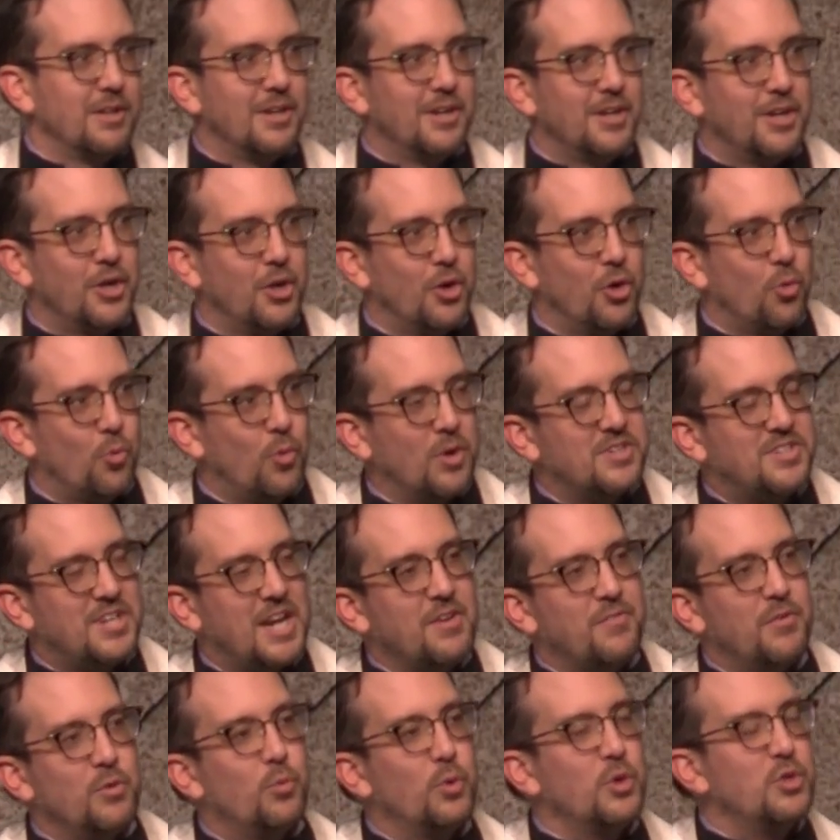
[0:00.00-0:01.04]
what David
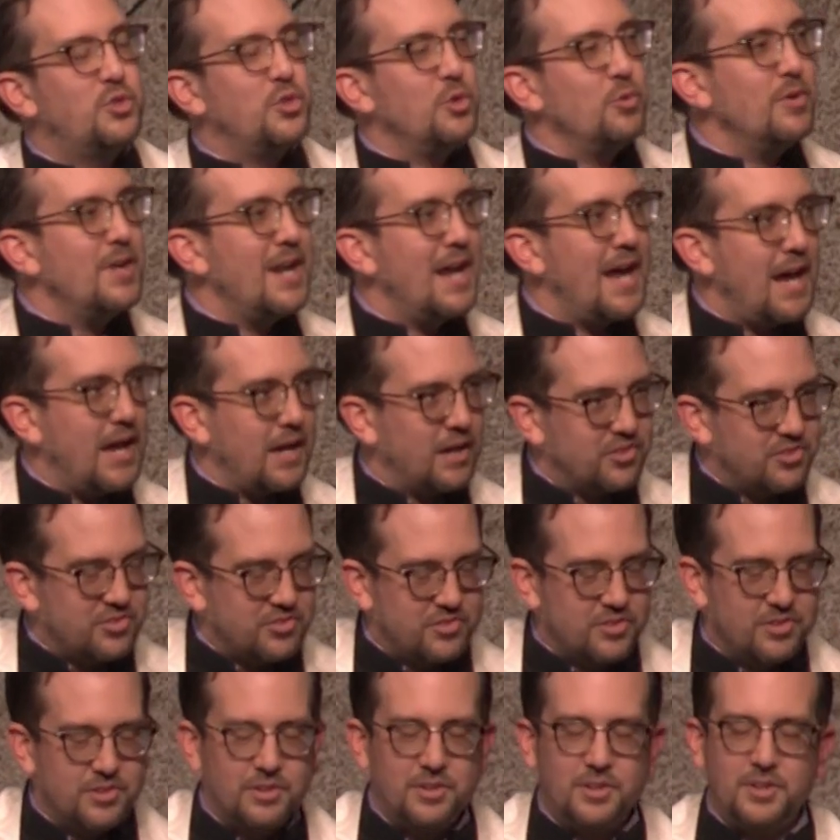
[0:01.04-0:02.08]
would do next?
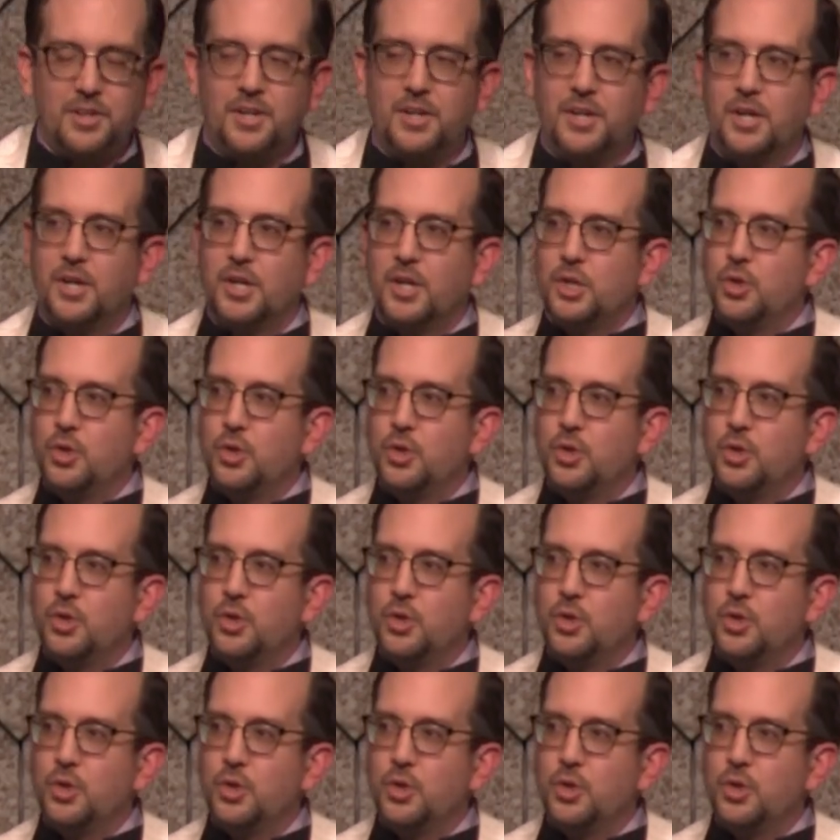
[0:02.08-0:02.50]
You